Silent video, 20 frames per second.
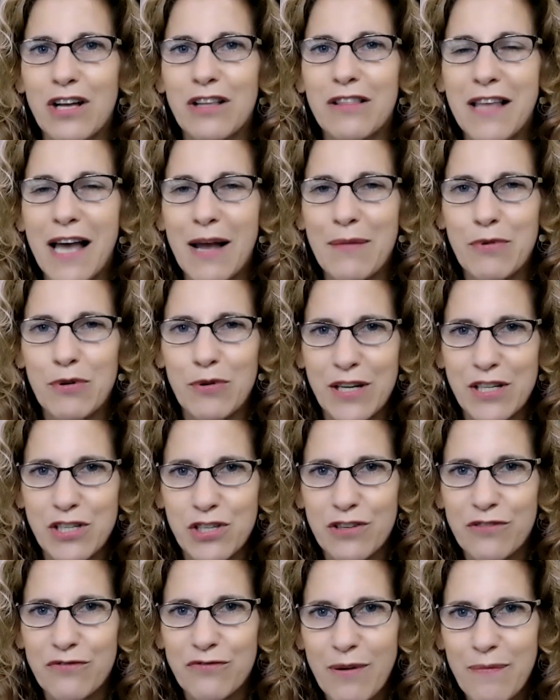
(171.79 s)

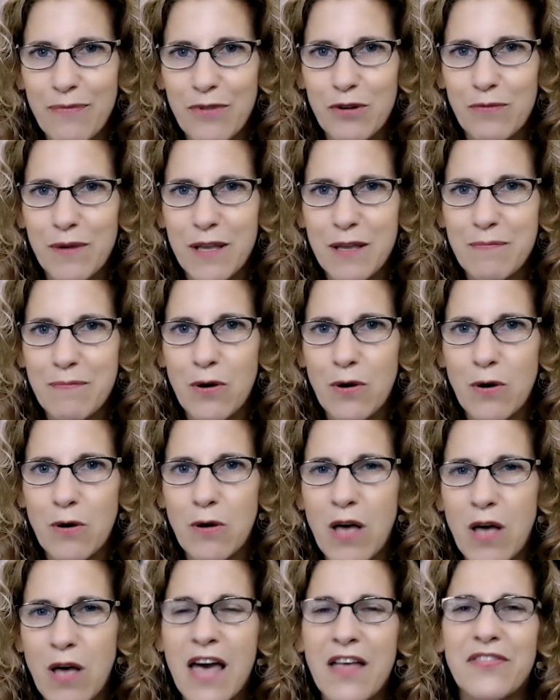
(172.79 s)
collaboration from their people.